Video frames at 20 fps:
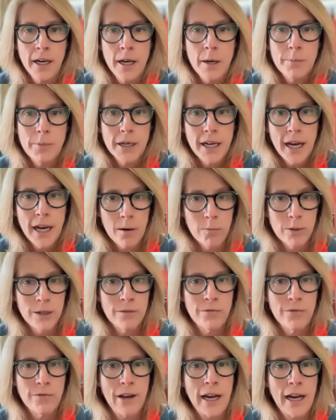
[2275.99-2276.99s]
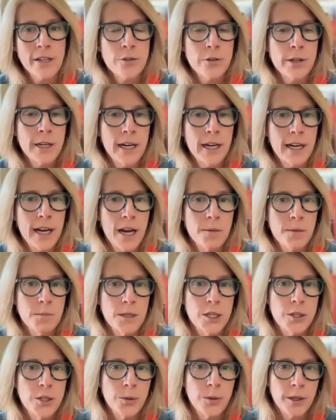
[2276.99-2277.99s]
But yeah, when factoring in how
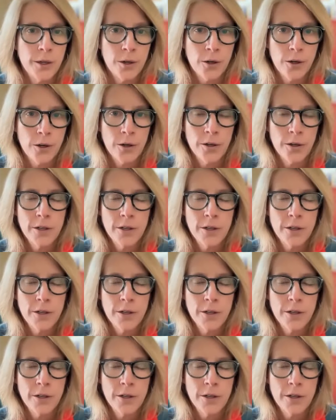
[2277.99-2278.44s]
much you can earn,